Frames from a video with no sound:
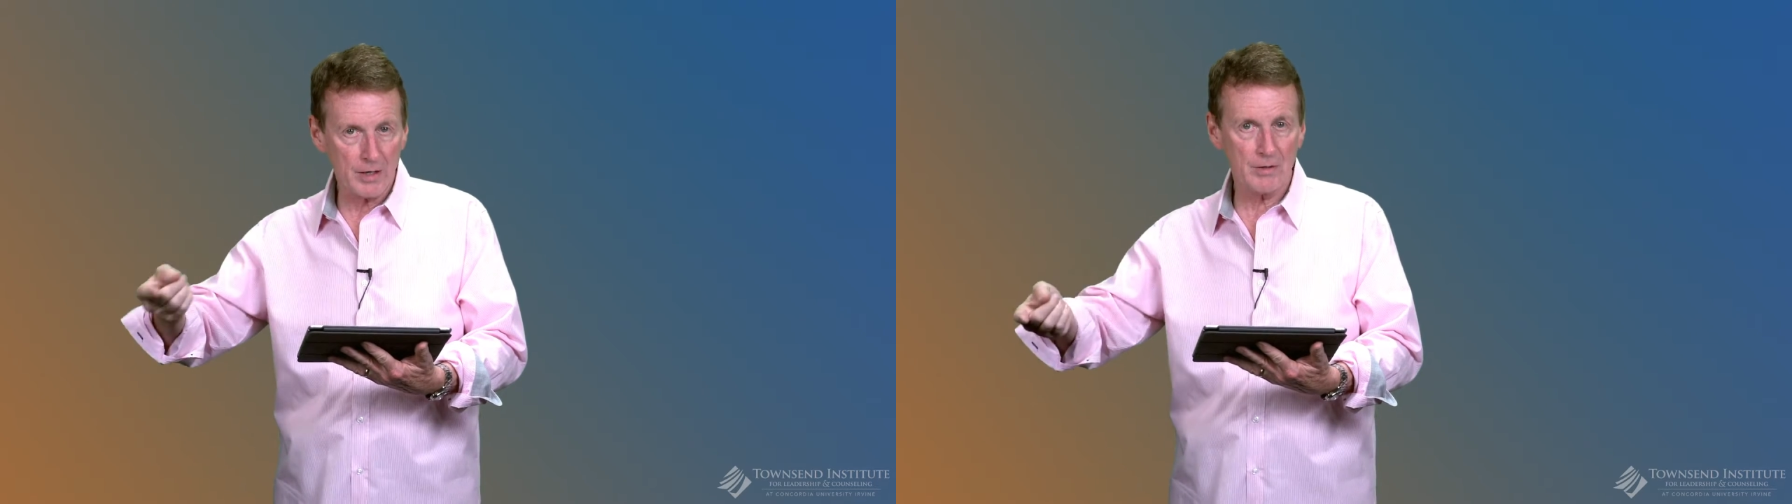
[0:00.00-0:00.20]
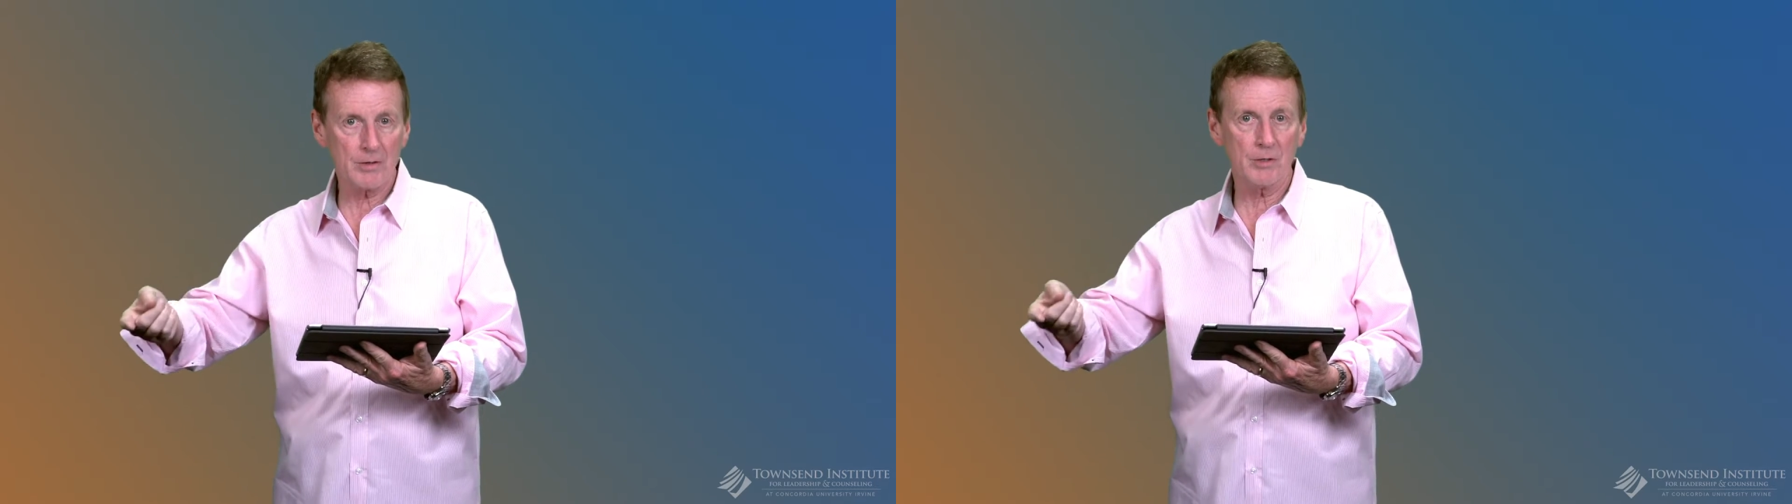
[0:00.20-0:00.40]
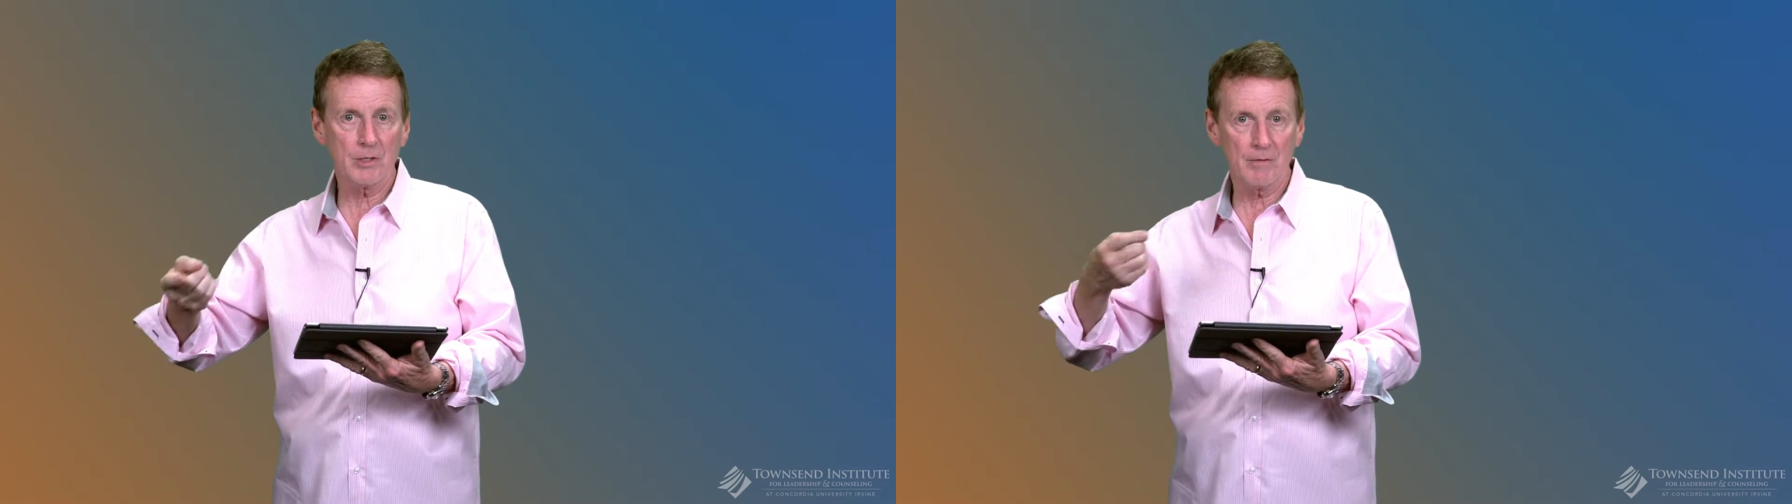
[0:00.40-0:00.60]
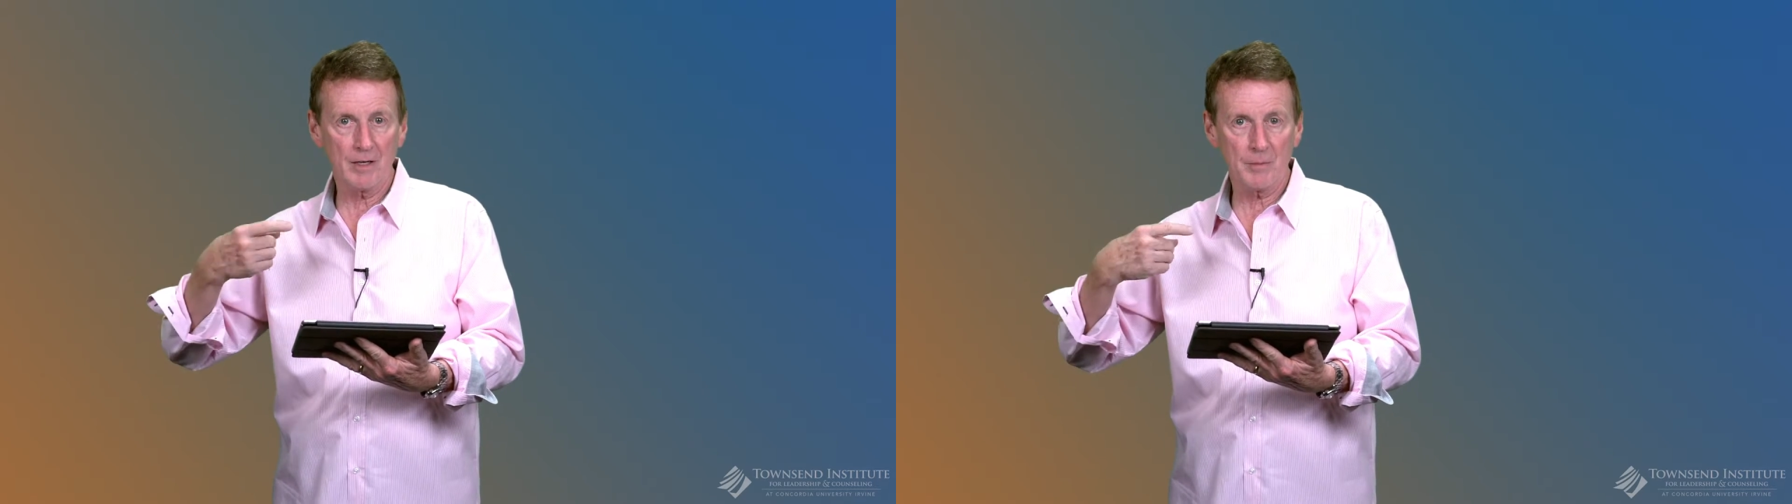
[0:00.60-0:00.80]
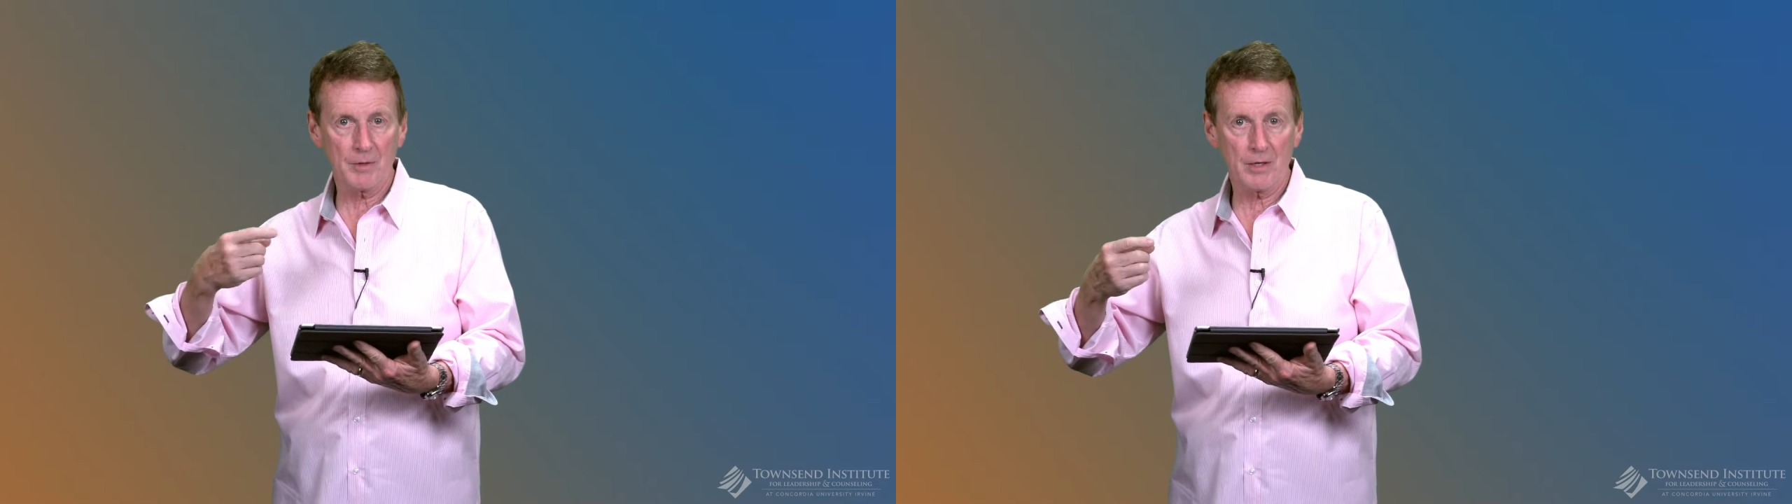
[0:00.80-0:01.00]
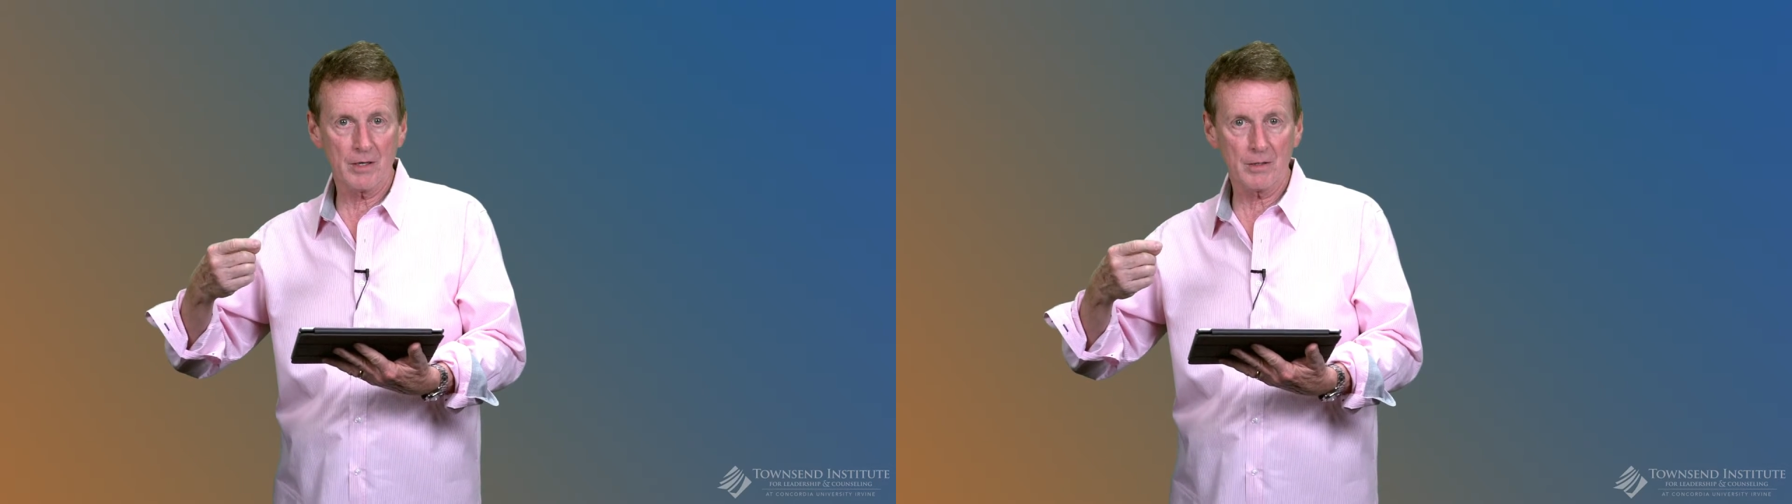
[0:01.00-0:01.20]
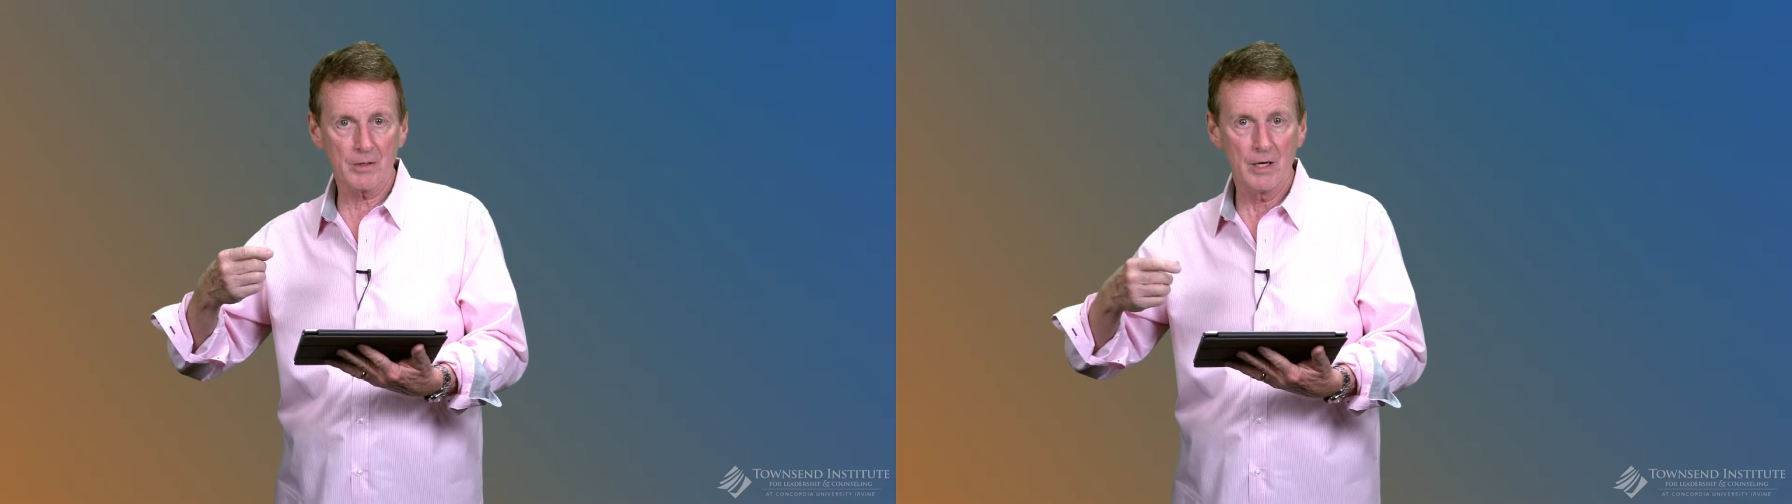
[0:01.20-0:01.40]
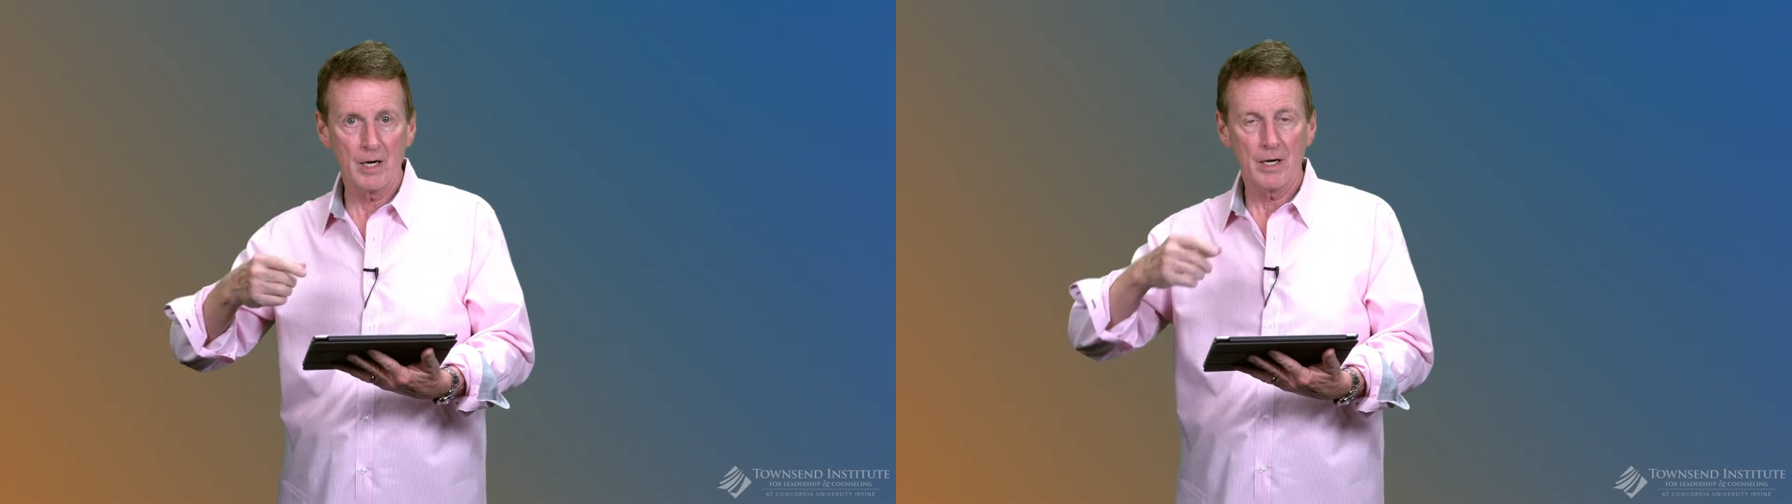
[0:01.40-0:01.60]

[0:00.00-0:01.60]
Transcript: character or develop their character.